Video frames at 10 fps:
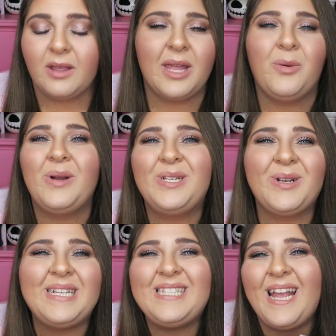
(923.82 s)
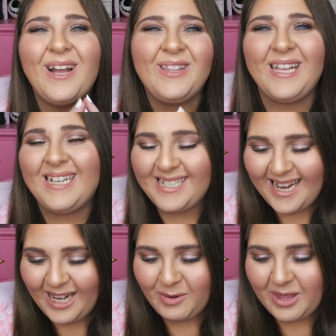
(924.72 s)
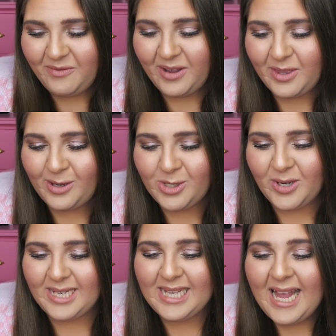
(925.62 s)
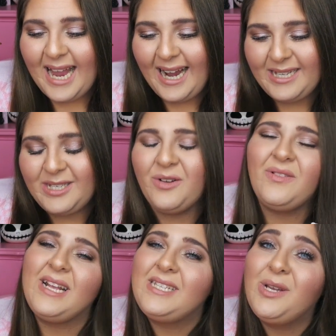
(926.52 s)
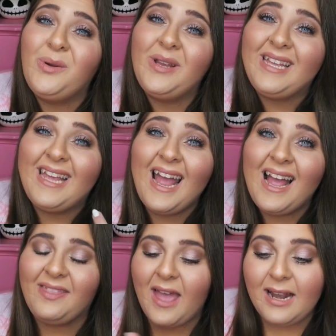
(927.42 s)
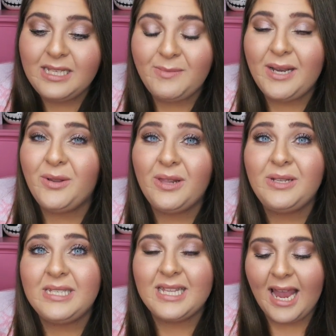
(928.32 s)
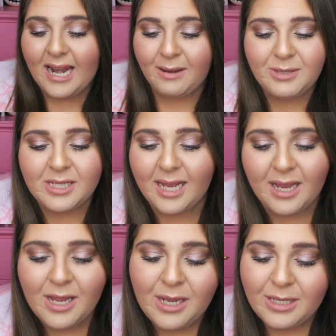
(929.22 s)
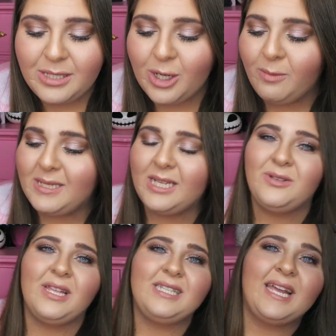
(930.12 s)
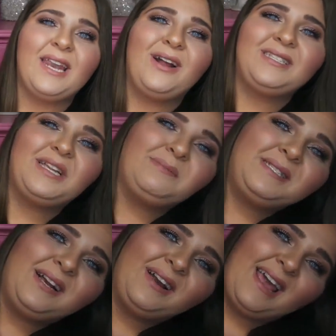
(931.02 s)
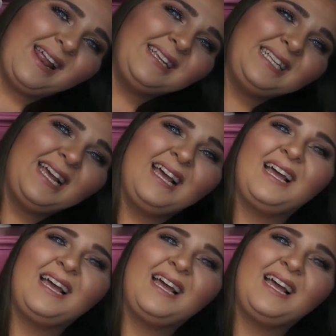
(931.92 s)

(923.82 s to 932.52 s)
like wintry saying on the inside with the fun little trees and snowflakes. So yeah, that is my new little sleigh, and I'm just like so obsessed with this. I cannot stop staring at it.